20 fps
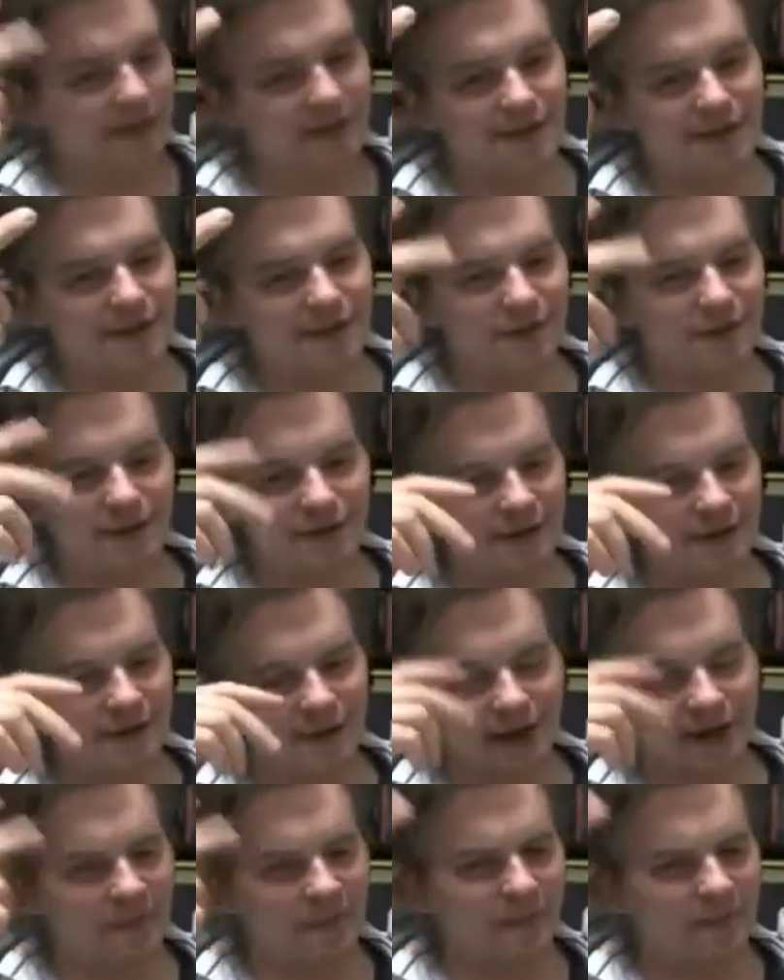So it's just
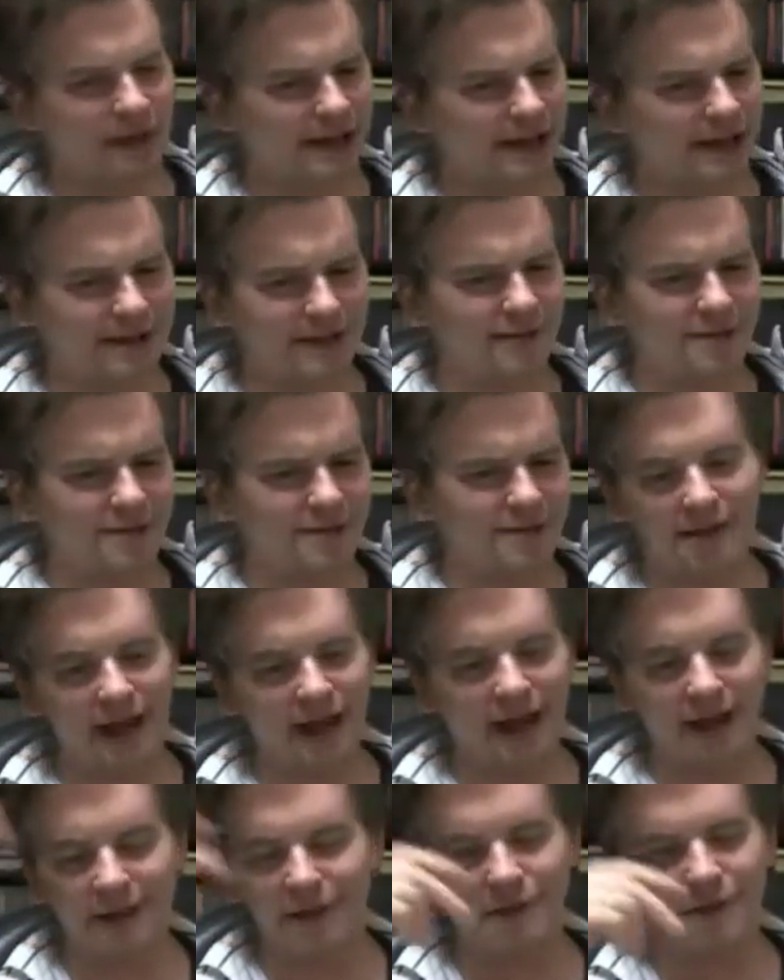interesting but I didn't
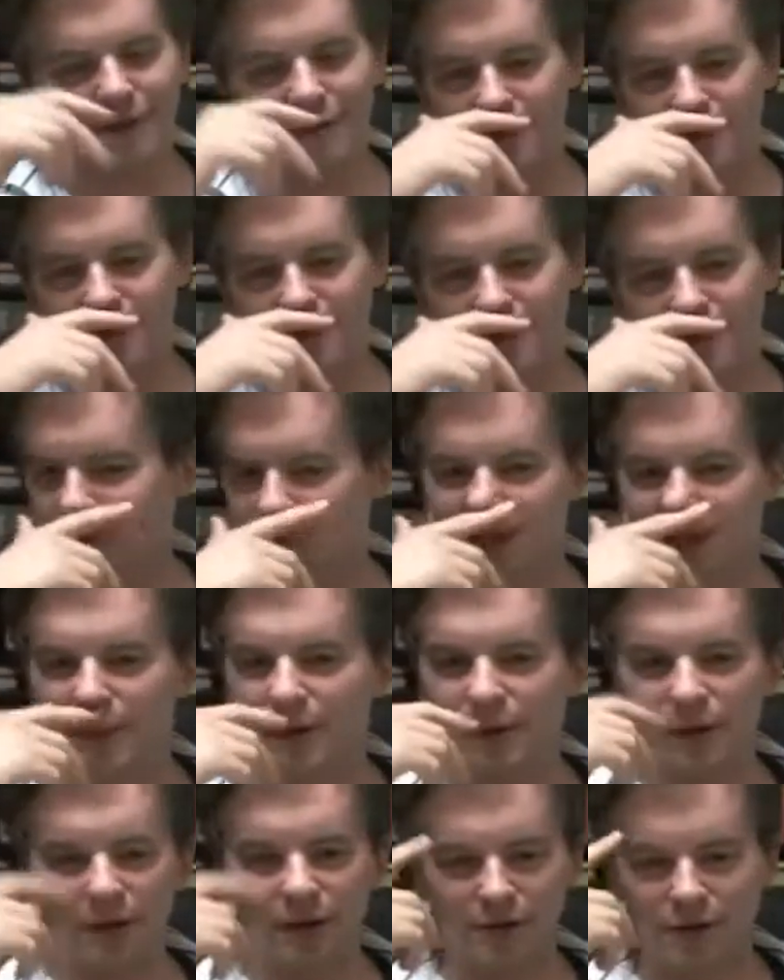see that the first
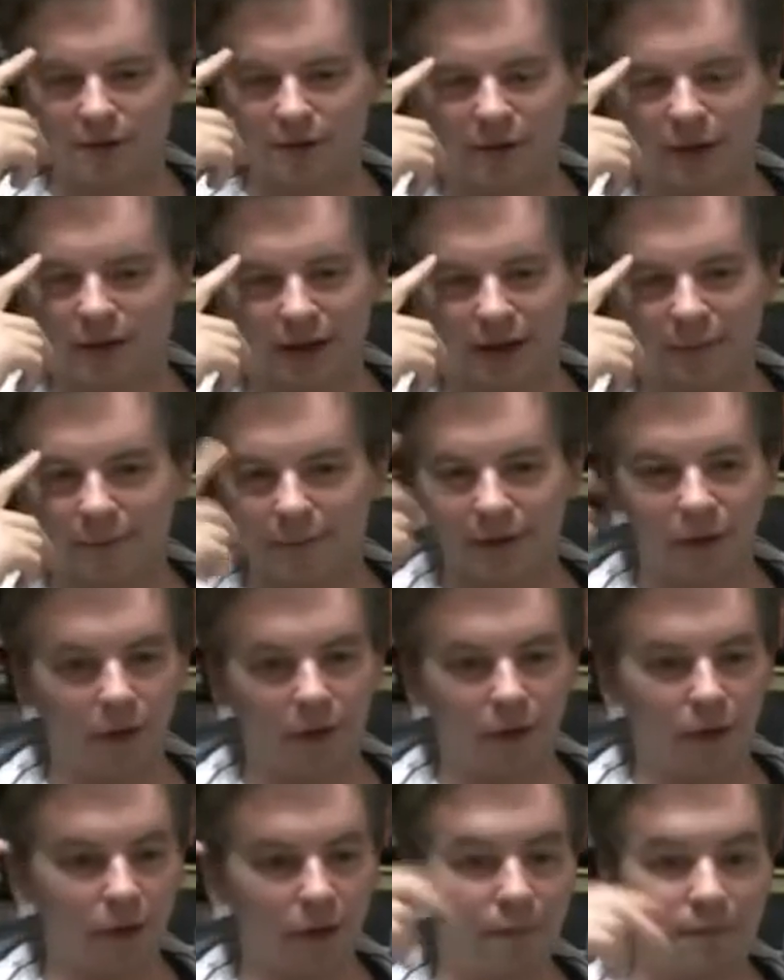time I watched The Fly at
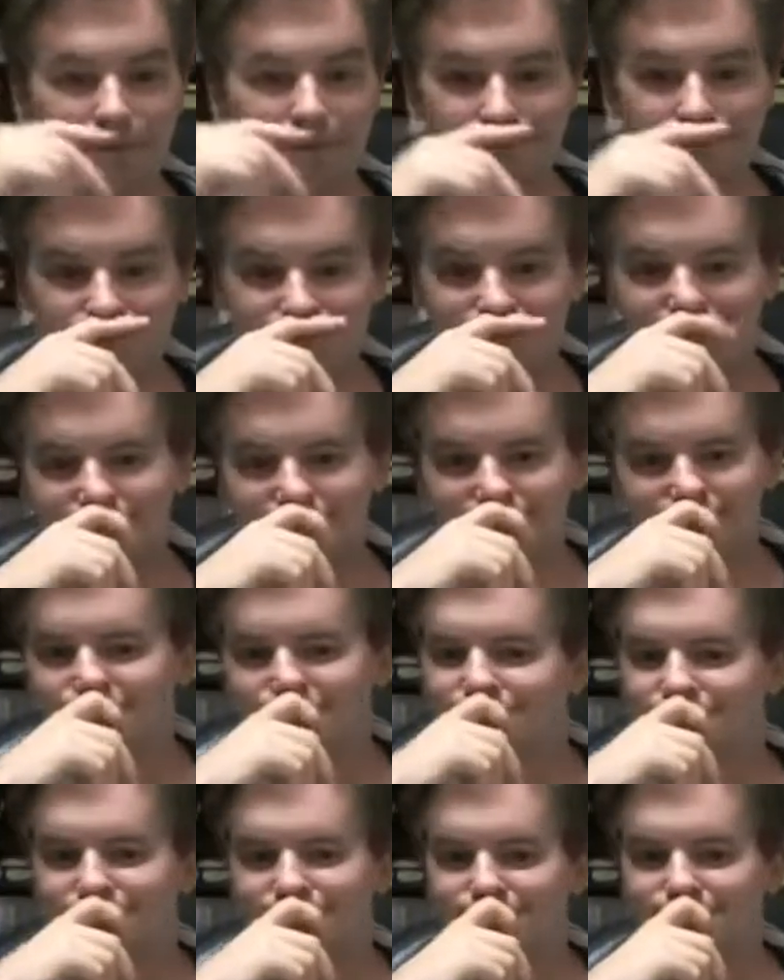all.
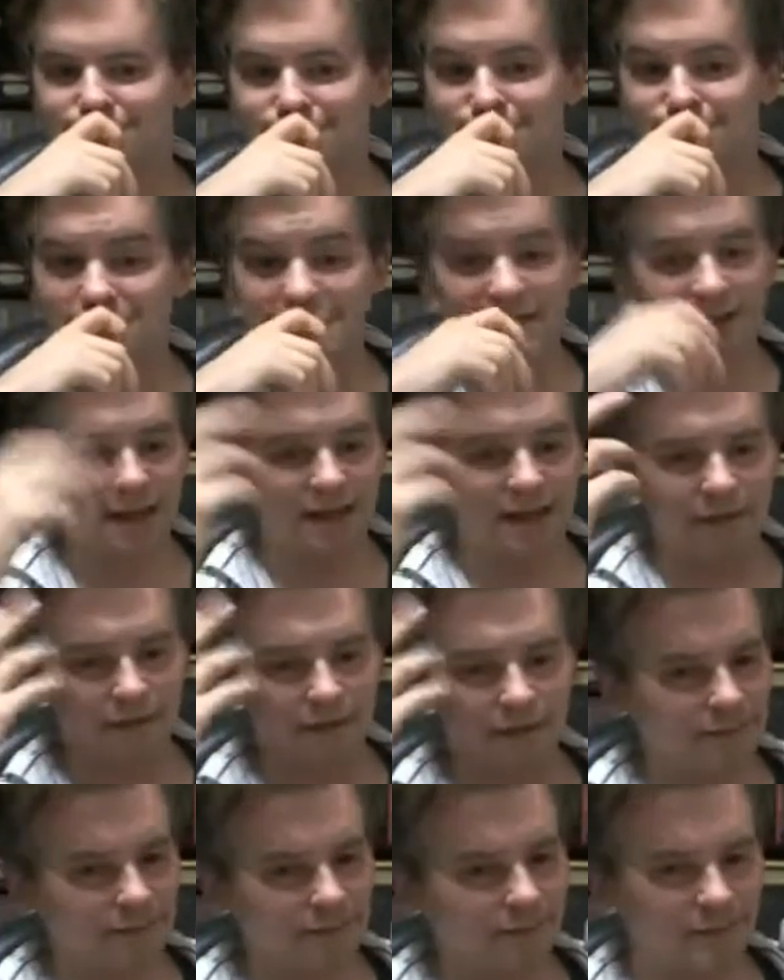It didn't
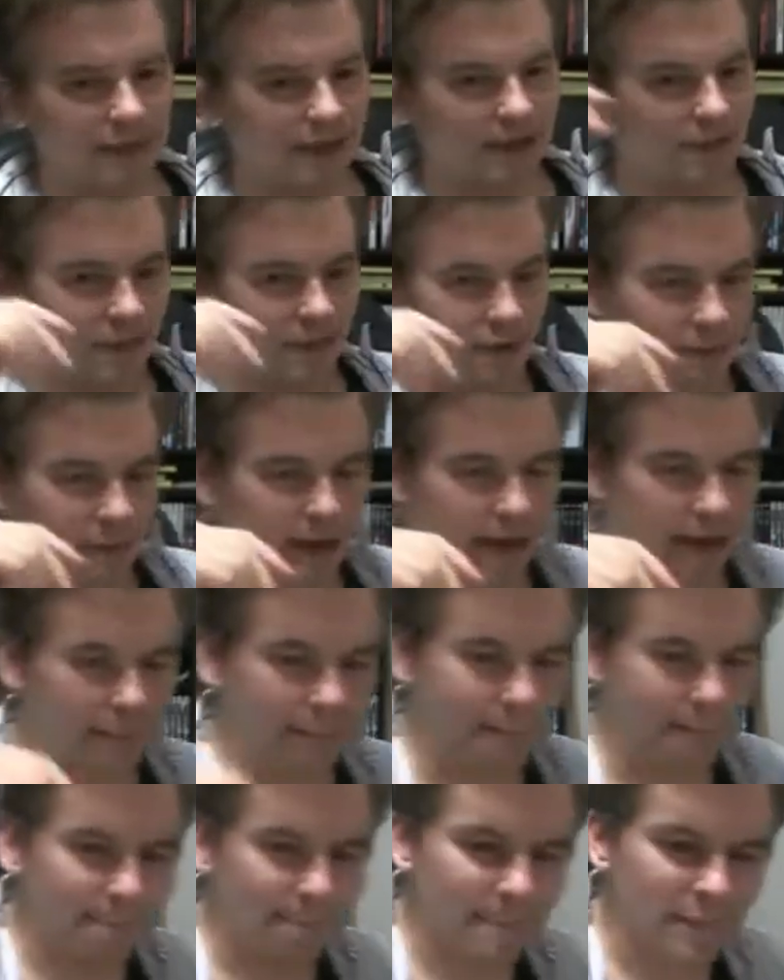even enter into my
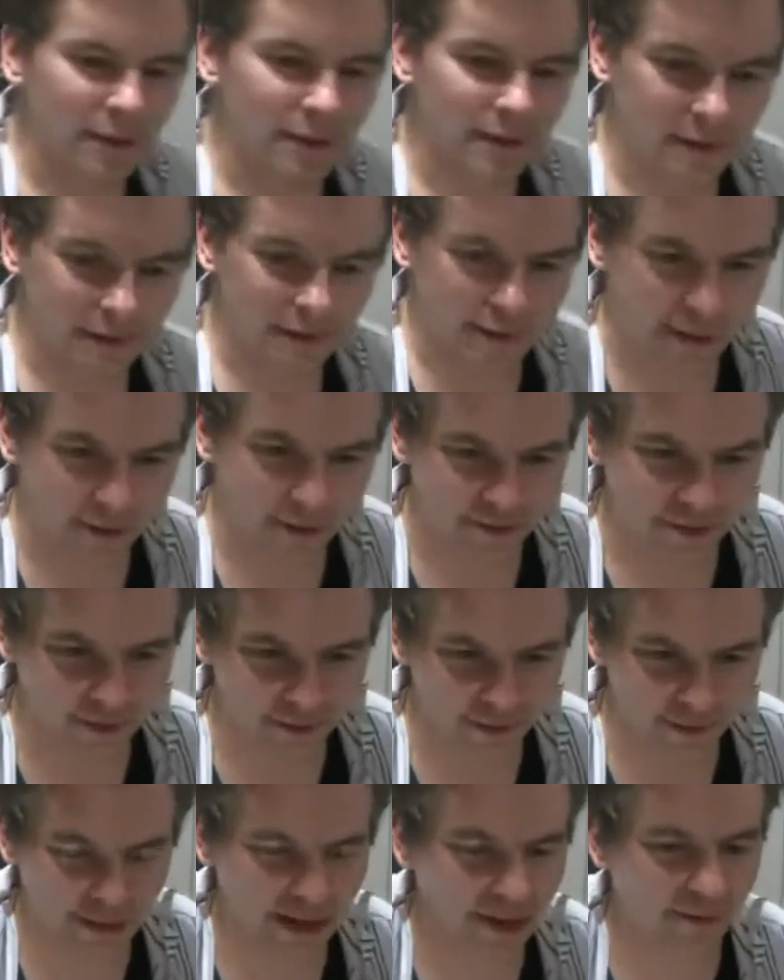head.
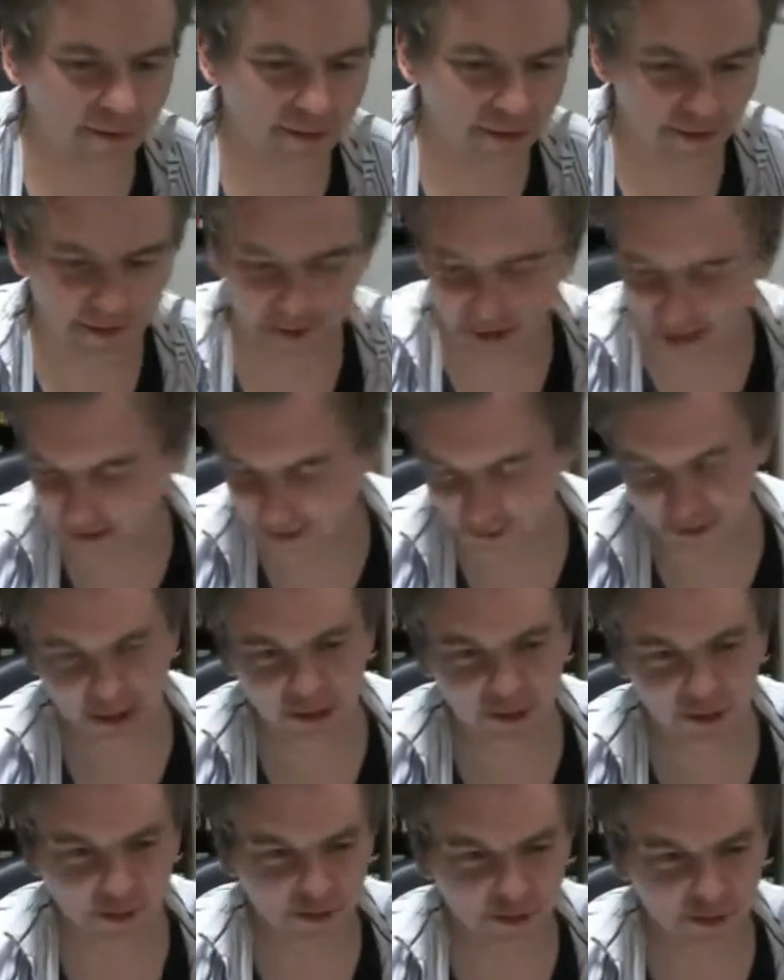Like, wow, it's the guy
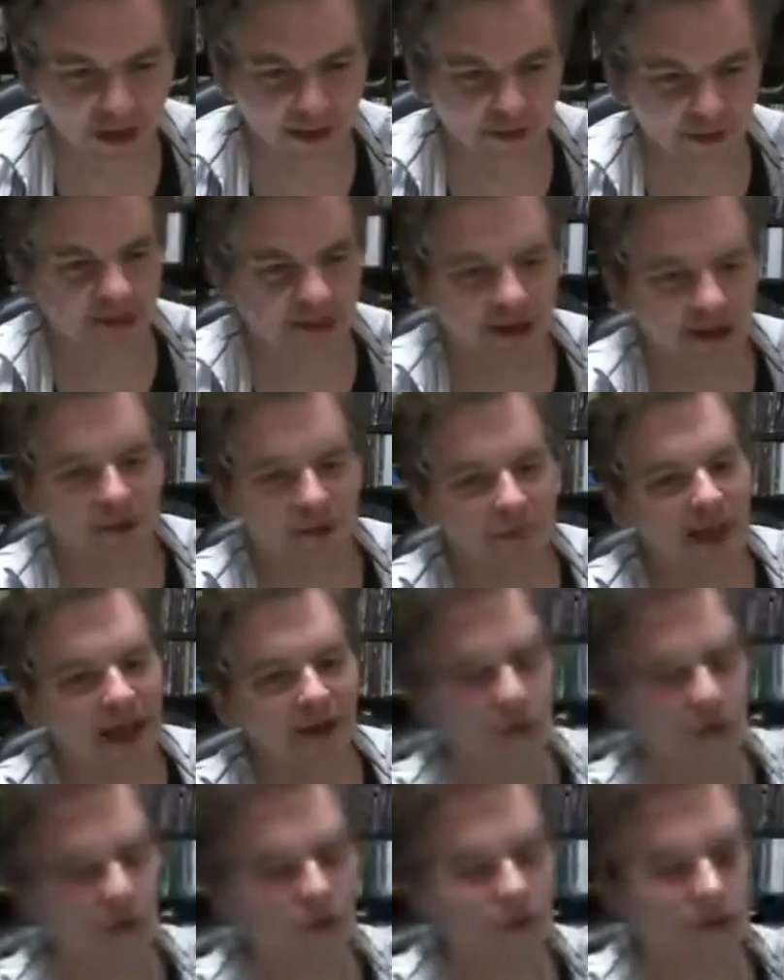turning to fly, scary
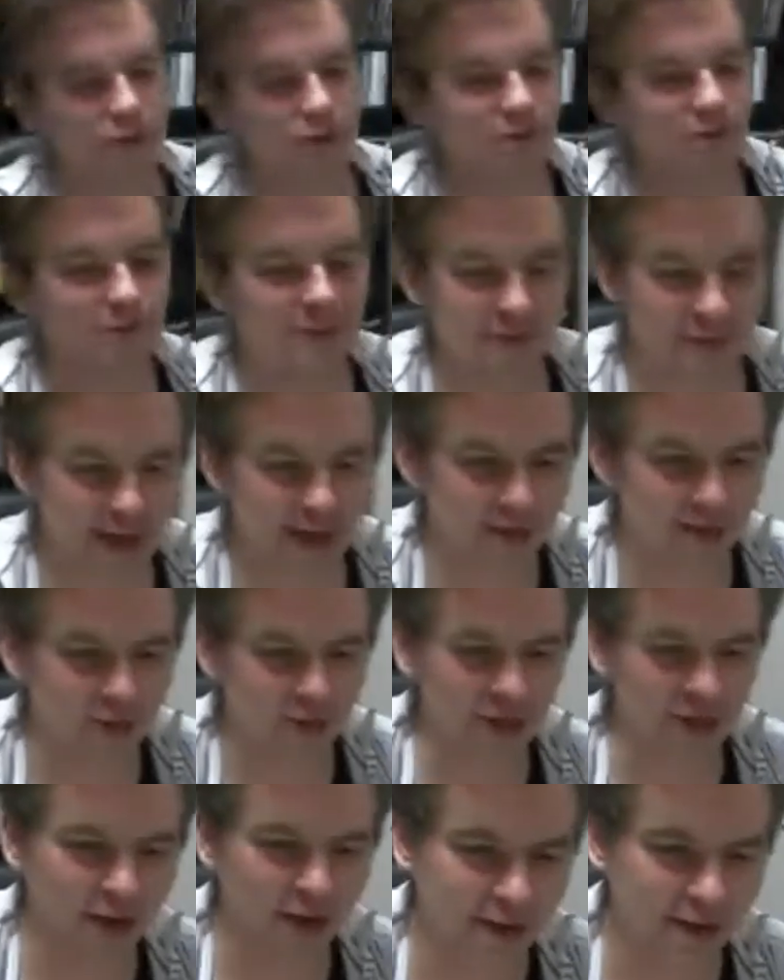man. Oh, boom, his head
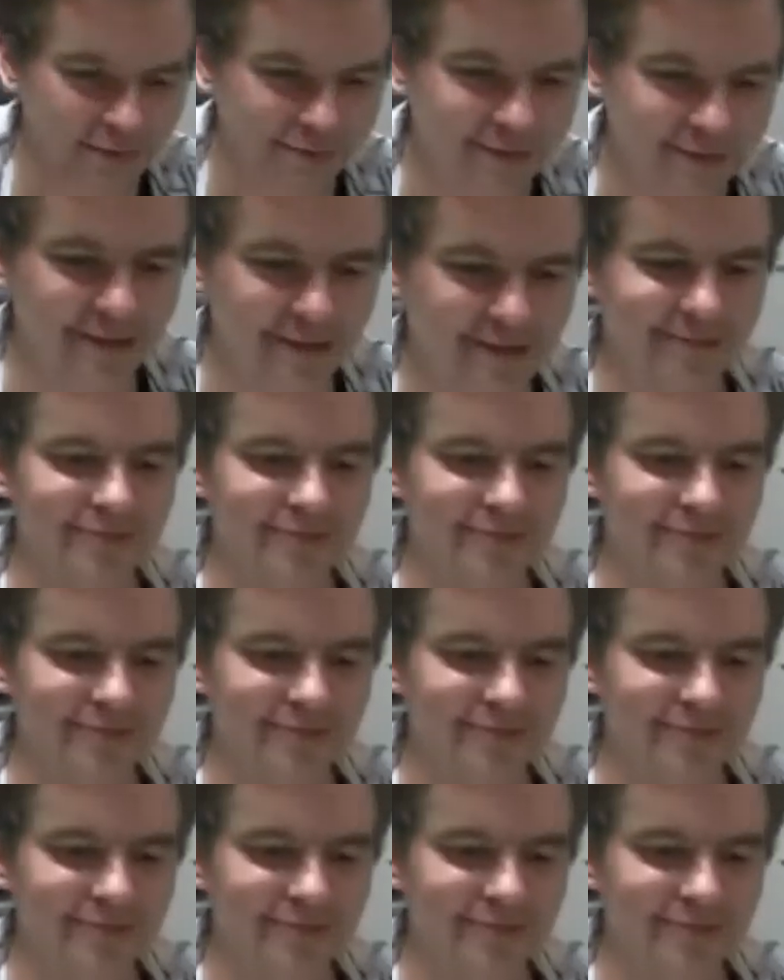shot off.